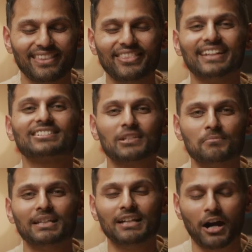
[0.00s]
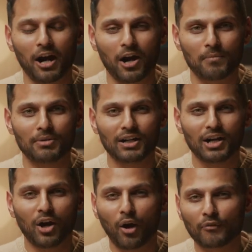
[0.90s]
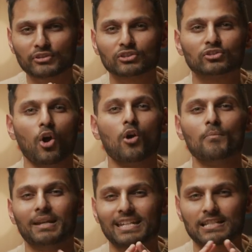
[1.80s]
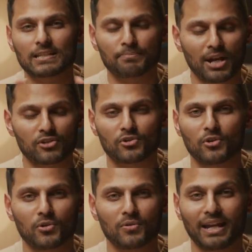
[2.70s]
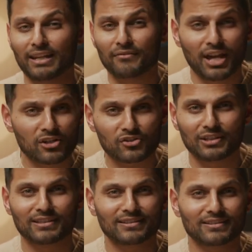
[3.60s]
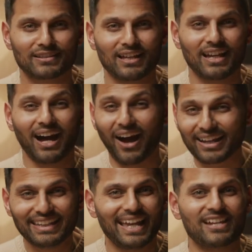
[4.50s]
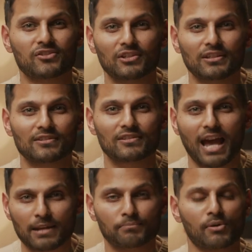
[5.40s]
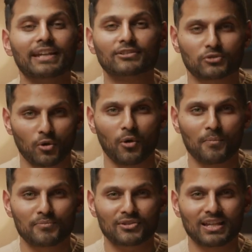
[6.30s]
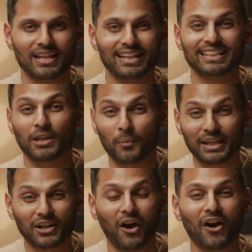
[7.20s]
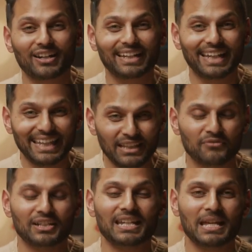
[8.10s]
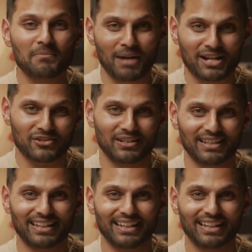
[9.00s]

This could be the hub of so many special innovations, ideations, and brainstorms that we can't even imagine.